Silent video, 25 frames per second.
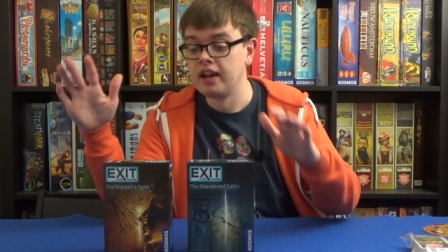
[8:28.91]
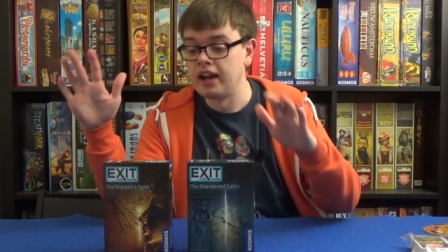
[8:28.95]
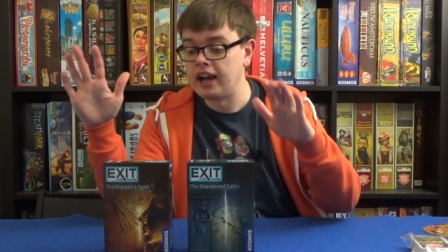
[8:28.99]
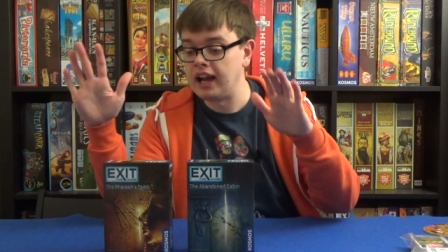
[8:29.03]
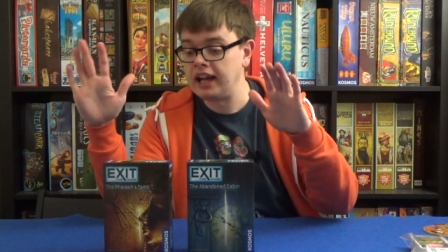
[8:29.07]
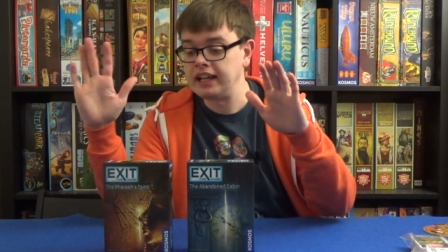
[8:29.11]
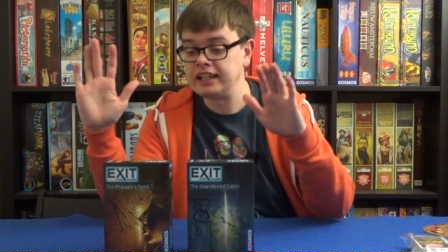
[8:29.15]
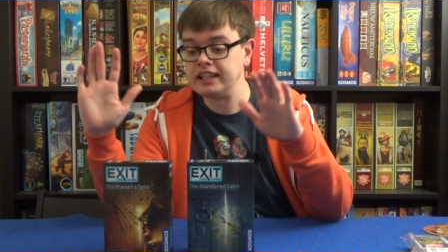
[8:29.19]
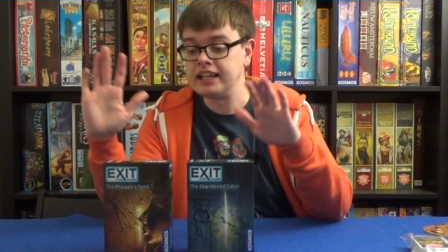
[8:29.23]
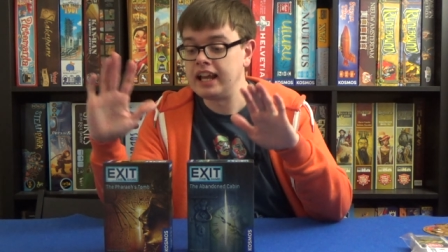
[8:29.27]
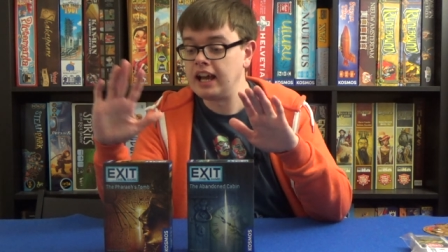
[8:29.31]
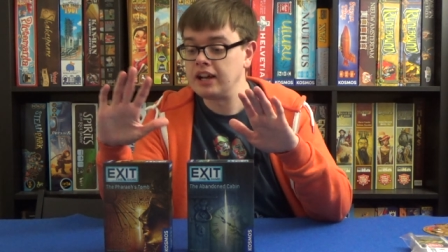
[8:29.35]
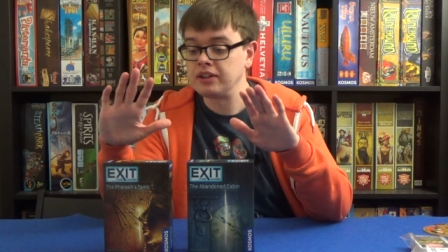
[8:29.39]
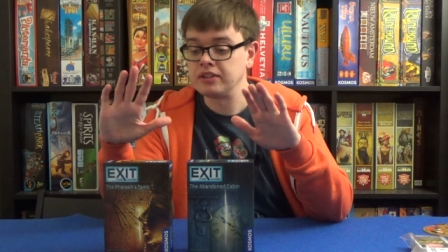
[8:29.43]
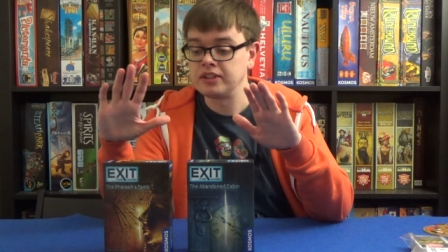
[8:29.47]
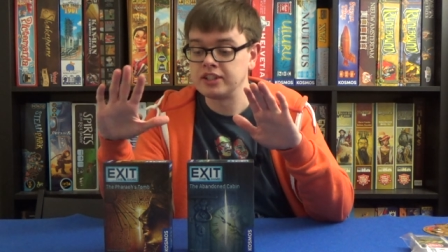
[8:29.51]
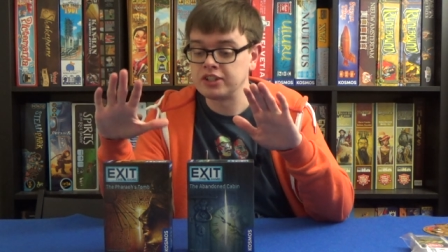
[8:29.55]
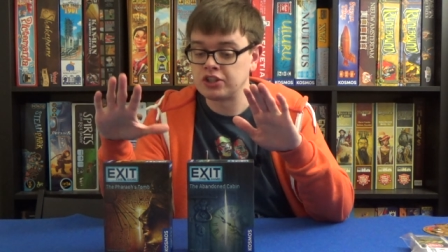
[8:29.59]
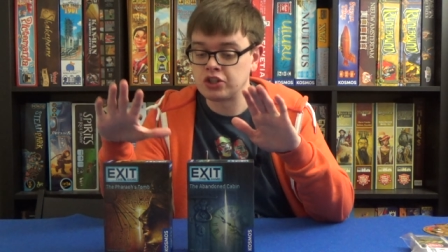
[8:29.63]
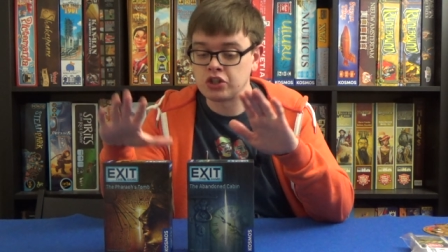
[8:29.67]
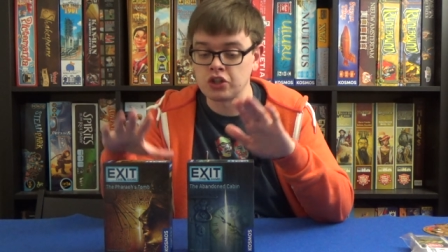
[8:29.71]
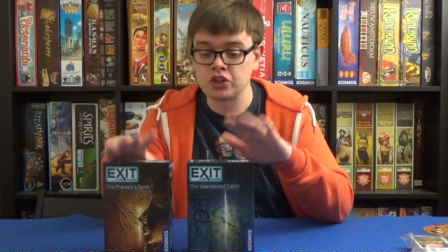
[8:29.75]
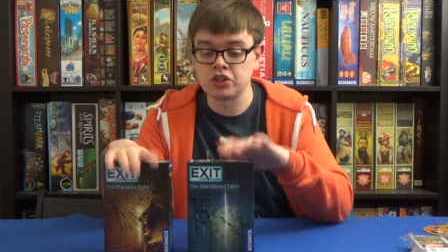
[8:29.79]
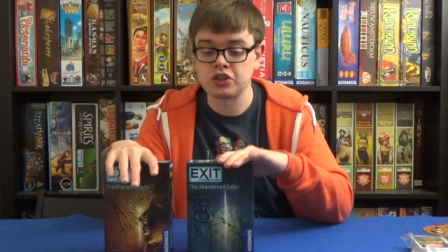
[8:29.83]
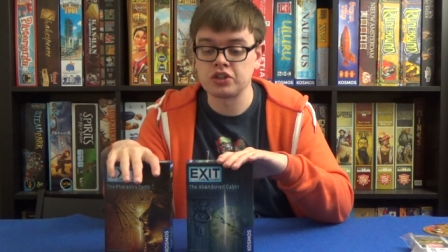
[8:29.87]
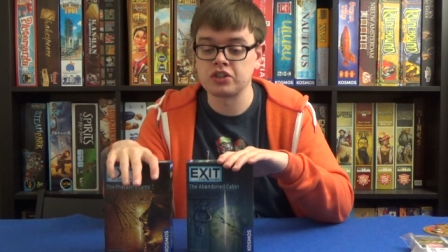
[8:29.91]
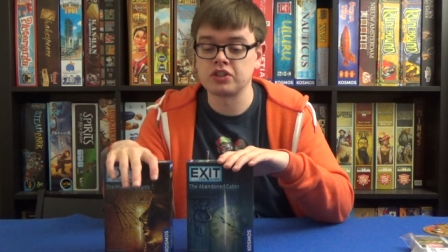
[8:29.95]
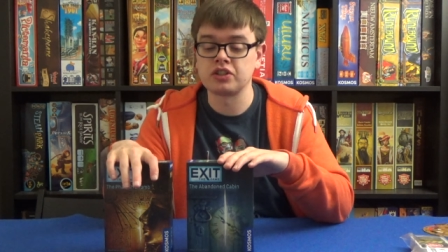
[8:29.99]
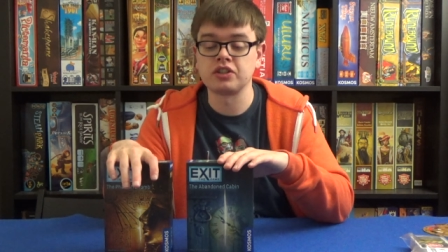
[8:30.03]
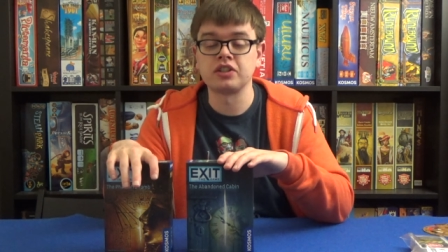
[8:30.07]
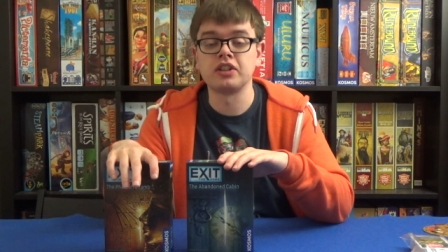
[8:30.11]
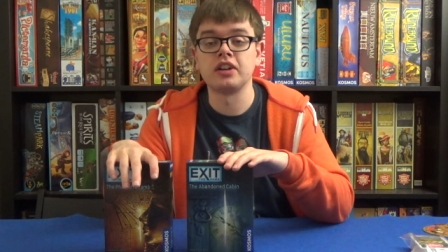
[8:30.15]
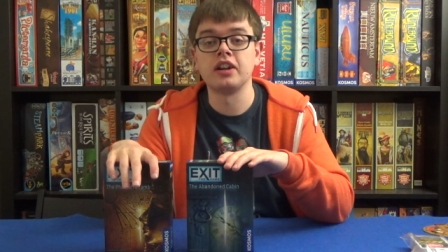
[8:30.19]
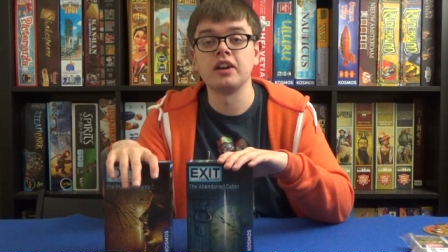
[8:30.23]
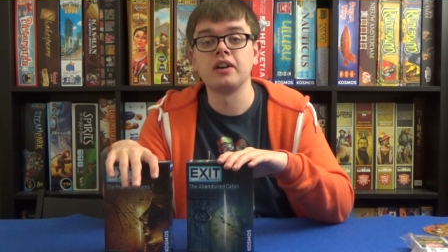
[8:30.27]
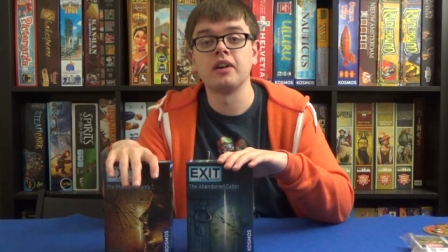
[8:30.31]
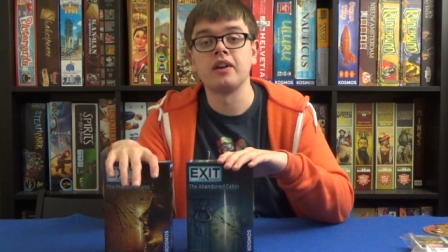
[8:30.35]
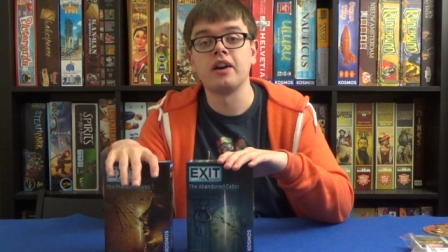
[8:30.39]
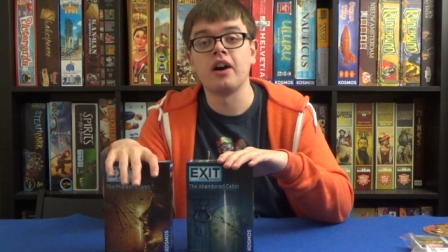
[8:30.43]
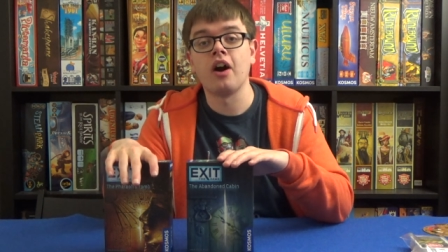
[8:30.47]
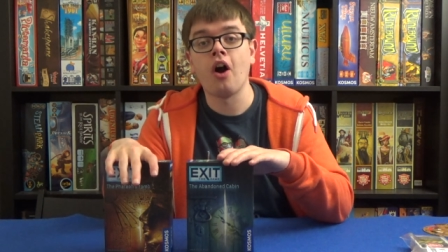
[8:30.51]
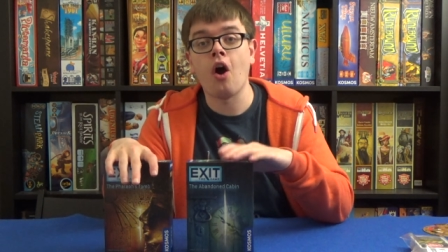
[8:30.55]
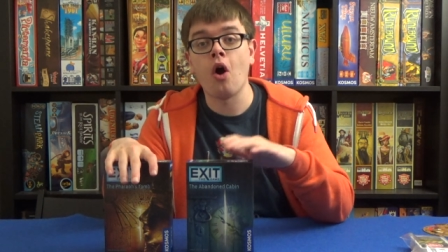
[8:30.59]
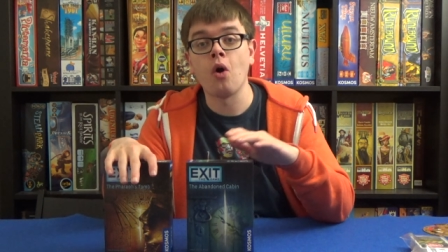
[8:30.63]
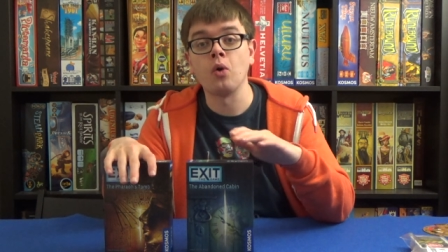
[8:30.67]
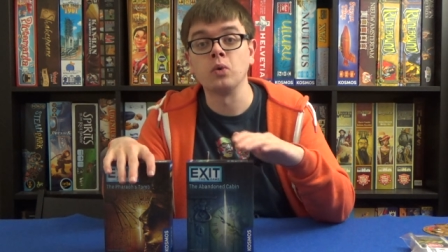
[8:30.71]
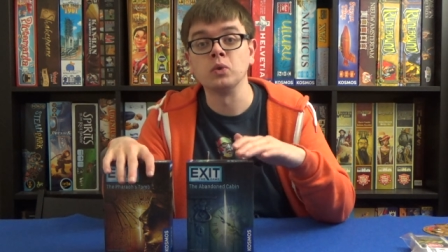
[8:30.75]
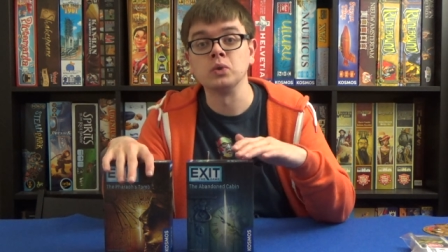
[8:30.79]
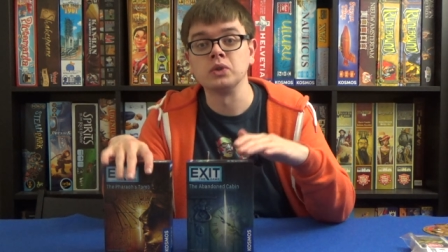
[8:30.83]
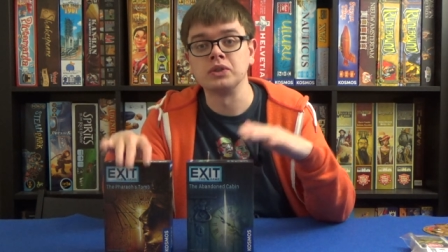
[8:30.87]
and now there's just, you know, a
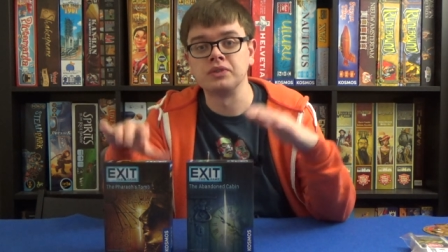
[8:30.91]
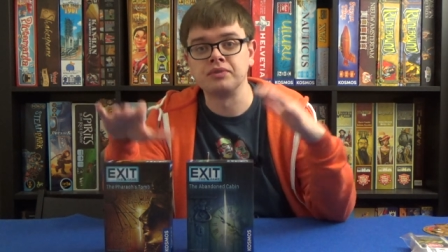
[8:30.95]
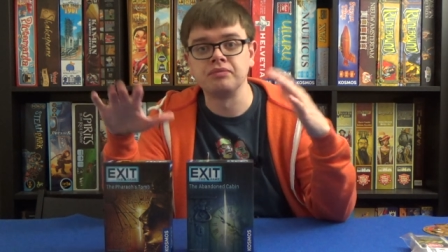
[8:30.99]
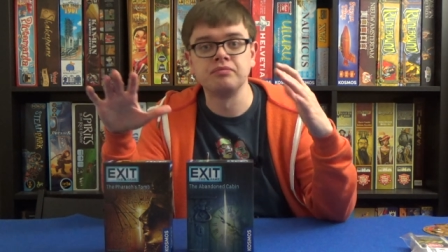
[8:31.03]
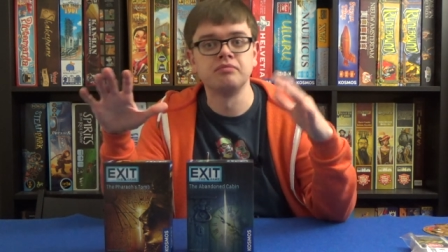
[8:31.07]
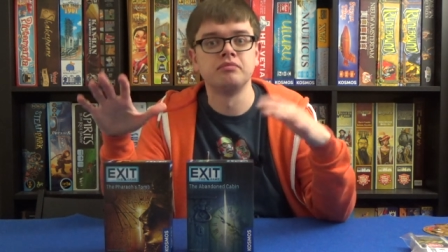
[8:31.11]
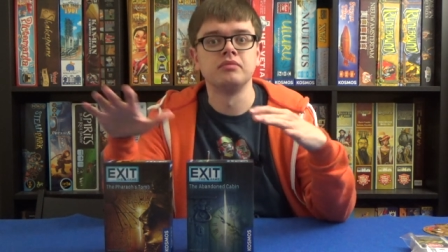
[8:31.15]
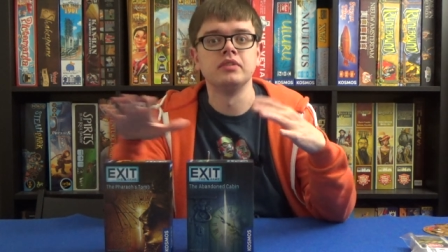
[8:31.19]
whole,